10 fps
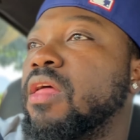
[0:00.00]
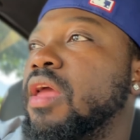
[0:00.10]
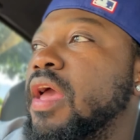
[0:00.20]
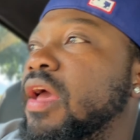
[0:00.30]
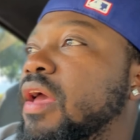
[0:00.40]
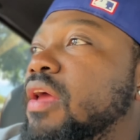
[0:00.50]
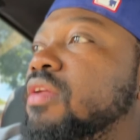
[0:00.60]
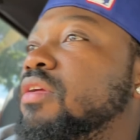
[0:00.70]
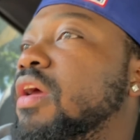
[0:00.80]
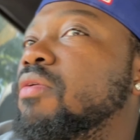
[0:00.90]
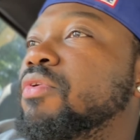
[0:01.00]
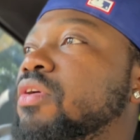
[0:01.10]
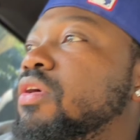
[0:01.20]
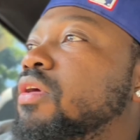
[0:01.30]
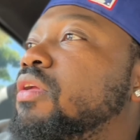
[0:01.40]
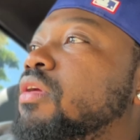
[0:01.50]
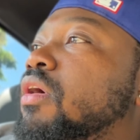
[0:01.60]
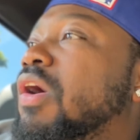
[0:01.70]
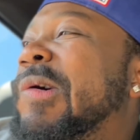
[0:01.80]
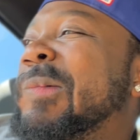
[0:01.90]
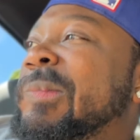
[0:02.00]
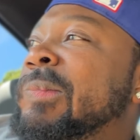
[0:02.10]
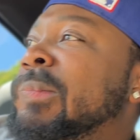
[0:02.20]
And yeah, we're good. Um,